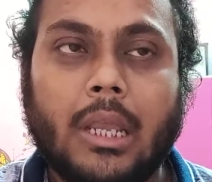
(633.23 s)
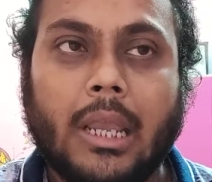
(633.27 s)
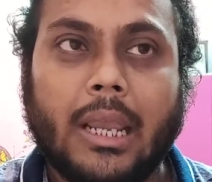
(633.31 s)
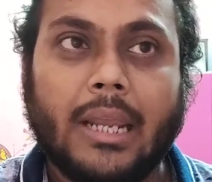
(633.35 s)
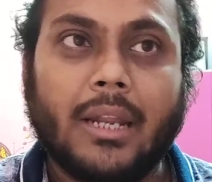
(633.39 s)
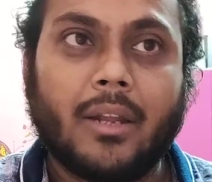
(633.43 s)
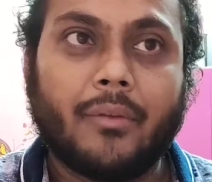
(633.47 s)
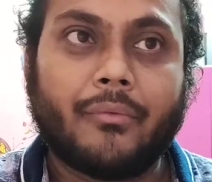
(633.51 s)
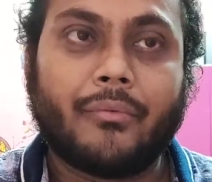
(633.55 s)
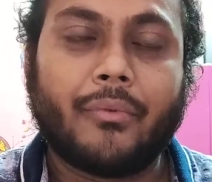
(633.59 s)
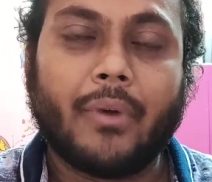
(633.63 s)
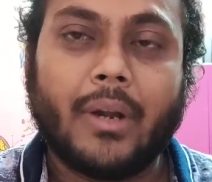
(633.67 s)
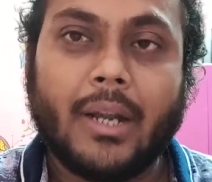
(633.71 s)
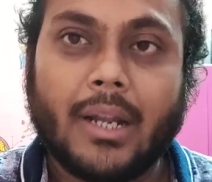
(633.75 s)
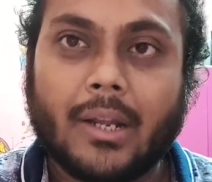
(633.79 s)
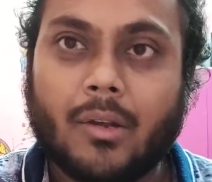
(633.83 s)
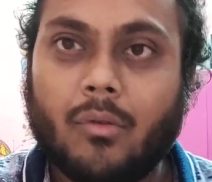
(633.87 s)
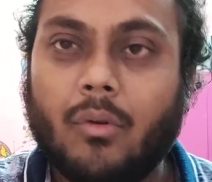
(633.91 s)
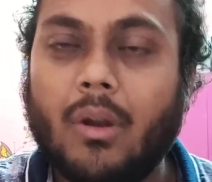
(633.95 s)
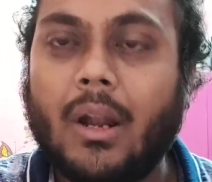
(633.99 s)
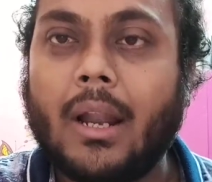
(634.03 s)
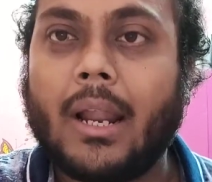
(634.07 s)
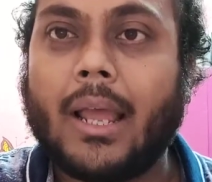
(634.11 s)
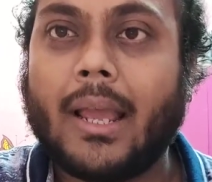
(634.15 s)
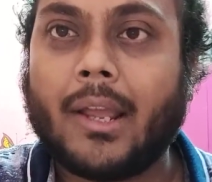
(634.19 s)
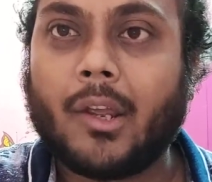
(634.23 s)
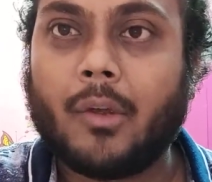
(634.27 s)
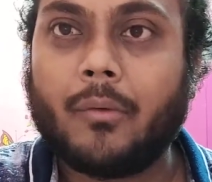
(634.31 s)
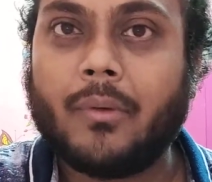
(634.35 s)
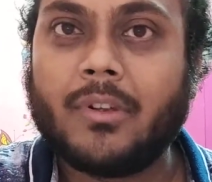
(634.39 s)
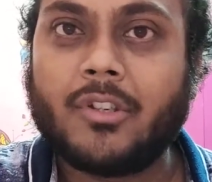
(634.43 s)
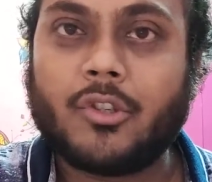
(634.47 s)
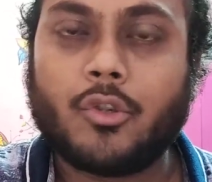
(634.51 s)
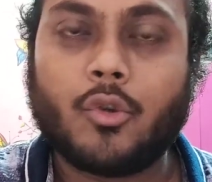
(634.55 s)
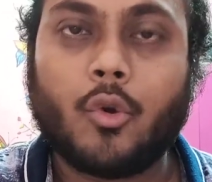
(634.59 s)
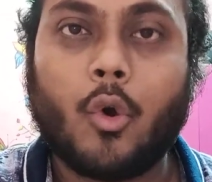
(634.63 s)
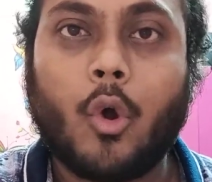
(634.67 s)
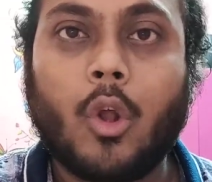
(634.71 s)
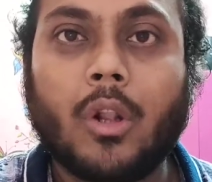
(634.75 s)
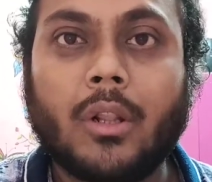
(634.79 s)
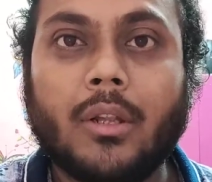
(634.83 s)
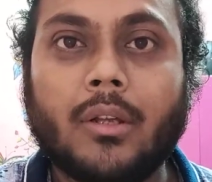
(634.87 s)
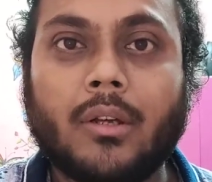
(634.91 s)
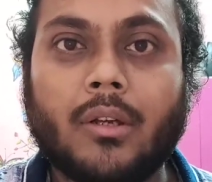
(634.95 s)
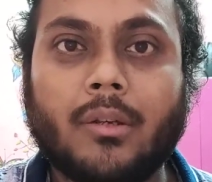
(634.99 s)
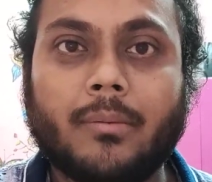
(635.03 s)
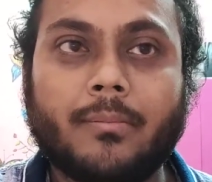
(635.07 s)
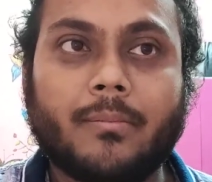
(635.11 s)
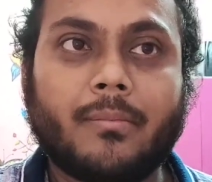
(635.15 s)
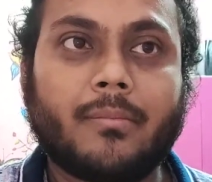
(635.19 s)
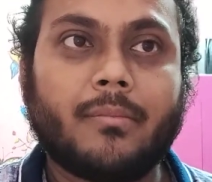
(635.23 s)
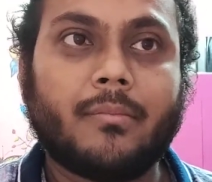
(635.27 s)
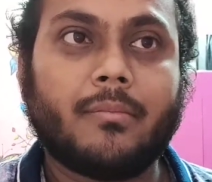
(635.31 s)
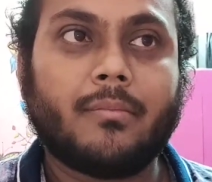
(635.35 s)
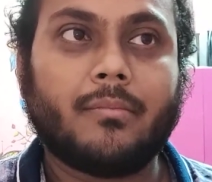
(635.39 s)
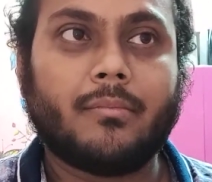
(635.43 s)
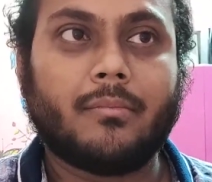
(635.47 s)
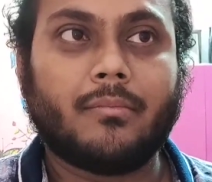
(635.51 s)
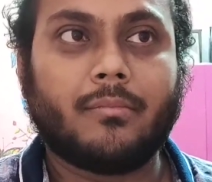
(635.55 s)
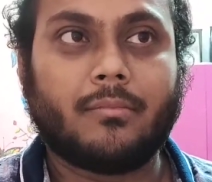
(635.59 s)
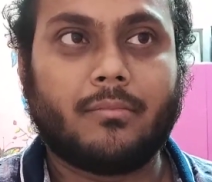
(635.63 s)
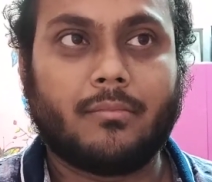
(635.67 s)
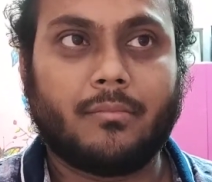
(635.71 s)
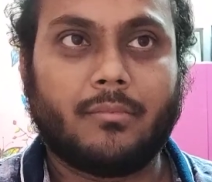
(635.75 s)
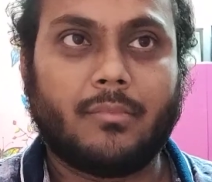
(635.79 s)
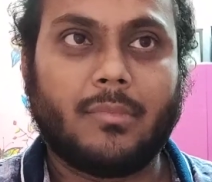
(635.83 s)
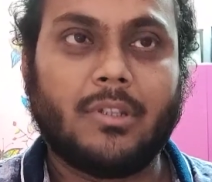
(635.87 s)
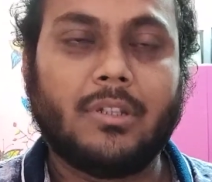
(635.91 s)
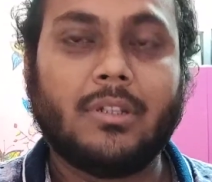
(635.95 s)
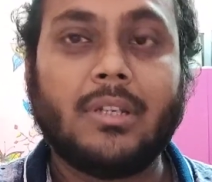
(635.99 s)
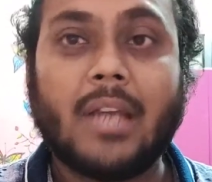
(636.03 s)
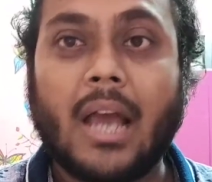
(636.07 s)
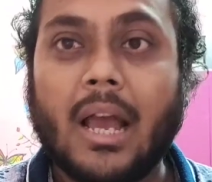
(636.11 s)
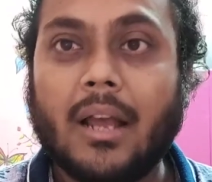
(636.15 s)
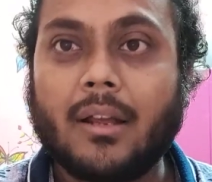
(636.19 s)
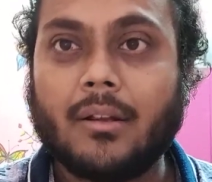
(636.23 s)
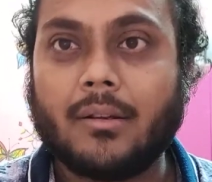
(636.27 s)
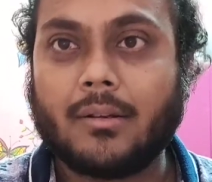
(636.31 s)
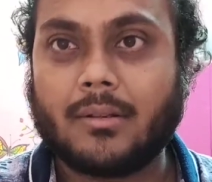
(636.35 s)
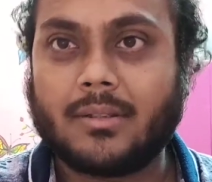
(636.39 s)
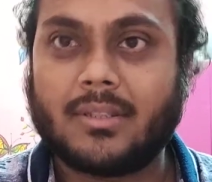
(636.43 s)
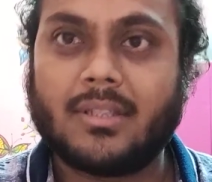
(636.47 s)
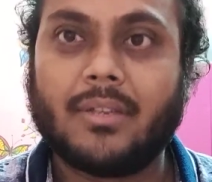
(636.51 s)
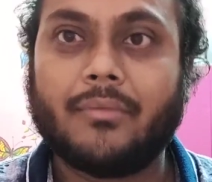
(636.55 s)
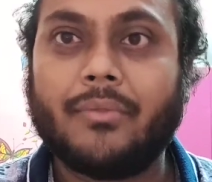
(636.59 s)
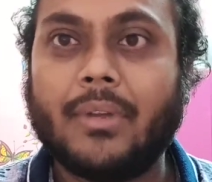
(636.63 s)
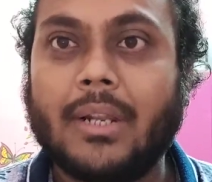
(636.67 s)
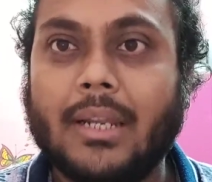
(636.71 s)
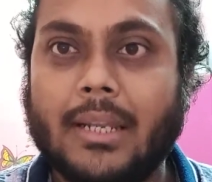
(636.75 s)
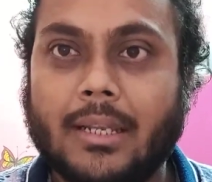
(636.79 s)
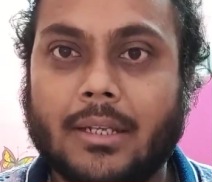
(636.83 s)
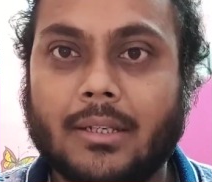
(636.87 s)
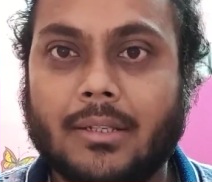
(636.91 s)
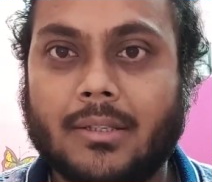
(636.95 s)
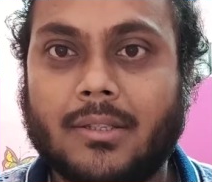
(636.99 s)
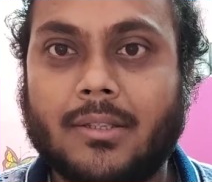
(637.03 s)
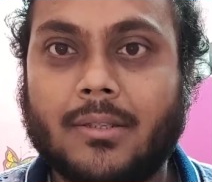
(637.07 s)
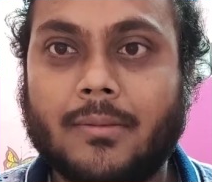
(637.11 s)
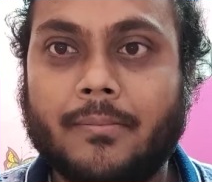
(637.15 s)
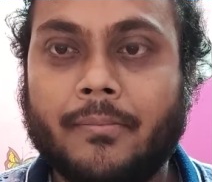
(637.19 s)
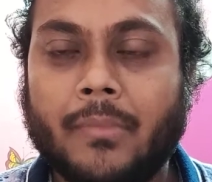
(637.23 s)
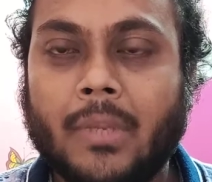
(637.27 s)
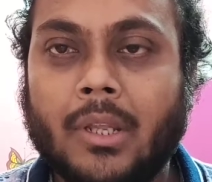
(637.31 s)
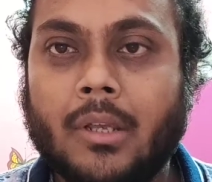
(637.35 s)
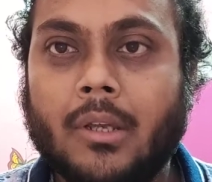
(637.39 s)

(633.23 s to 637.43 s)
in a vernacular language to all the young civilians.